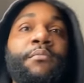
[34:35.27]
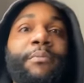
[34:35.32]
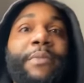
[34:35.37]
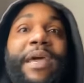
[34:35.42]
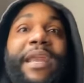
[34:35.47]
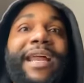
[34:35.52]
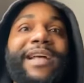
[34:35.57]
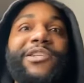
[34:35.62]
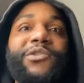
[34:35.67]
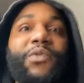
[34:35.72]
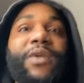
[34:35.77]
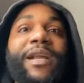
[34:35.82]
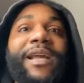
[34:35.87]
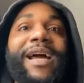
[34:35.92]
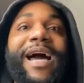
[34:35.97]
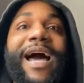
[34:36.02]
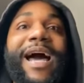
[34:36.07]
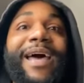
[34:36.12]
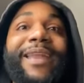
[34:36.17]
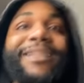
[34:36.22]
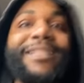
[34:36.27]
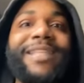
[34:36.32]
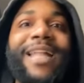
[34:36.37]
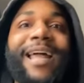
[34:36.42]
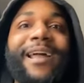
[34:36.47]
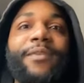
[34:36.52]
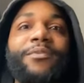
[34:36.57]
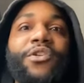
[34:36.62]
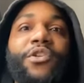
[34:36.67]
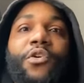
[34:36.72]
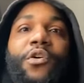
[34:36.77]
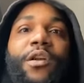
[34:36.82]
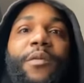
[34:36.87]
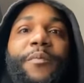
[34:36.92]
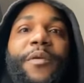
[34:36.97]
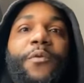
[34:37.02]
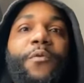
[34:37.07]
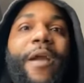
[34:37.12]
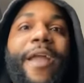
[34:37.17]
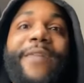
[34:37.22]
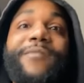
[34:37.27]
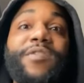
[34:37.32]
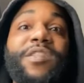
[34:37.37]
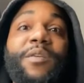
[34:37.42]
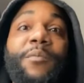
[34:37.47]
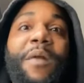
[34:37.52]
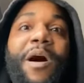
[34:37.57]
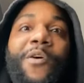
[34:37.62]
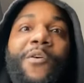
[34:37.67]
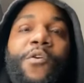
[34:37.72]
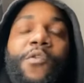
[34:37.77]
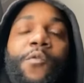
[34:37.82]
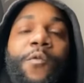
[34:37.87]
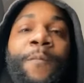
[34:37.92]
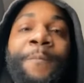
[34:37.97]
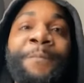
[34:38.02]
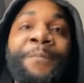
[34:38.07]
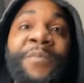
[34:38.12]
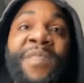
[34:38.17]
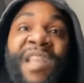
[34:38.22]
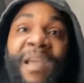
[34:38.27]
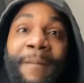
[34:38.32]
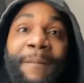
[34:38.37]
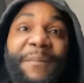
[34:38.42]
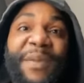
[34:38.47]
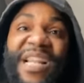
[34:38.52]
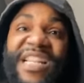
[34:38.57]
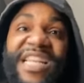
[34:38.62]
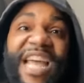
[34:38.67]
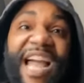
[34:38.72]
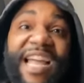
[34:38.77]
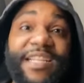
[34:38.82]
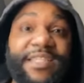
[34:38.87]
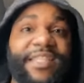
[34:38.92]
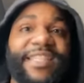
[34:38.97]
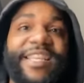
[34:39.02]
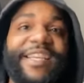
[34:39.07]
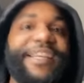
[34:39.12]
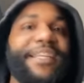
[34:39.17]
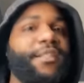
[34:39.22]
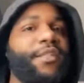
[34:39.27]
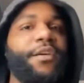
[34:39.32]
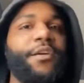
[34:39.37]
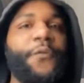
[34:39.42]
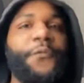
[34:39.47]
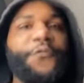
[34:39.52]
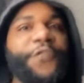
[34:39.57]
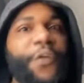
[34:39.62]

Man, I swear to God, it's like I'm starting to be Raven-Symoné. Bitch, I can see into the